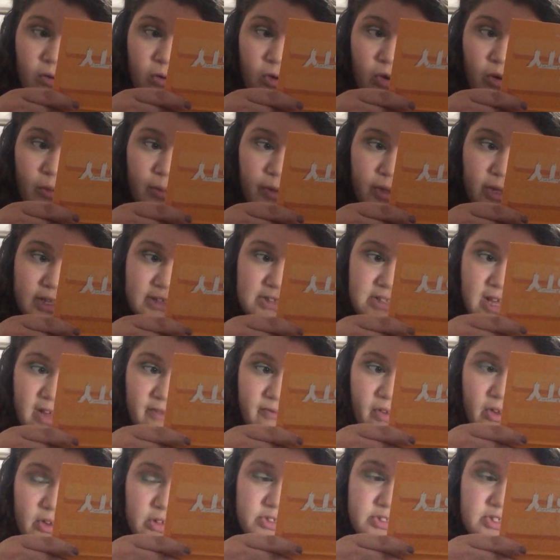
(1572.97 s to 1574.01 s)
or because I
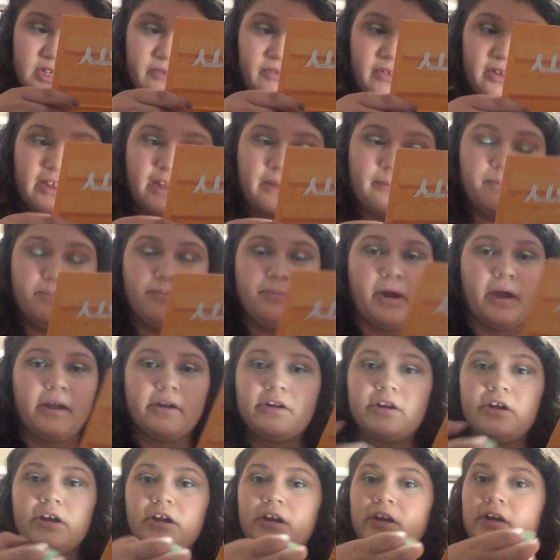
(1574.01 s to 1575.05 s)
have other stuff I like
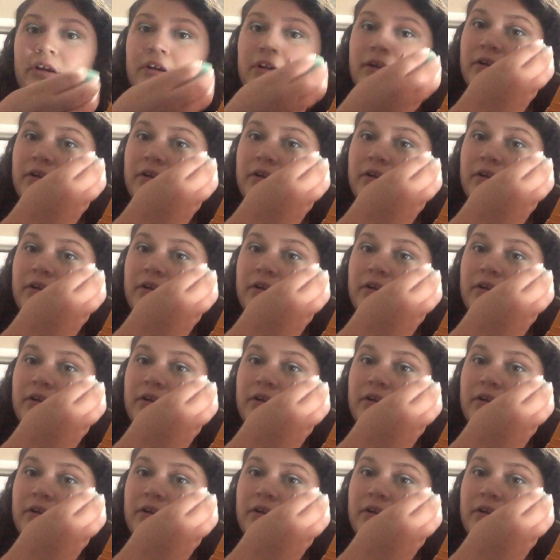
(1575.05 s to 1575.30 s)
better.